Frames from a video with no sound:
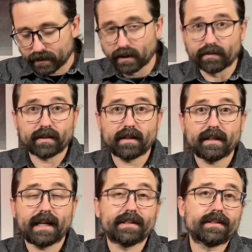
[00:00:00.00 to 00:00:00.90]
Overall,
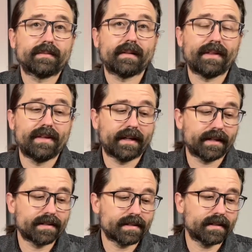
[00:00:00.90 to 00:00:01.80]
I think
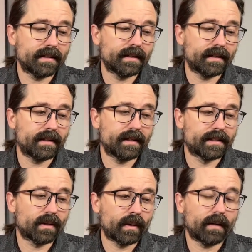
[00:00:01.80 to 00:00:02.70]
it's
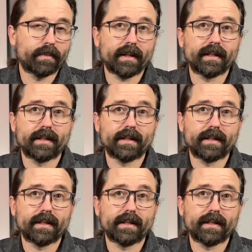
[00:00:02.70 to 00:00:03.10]
a well-built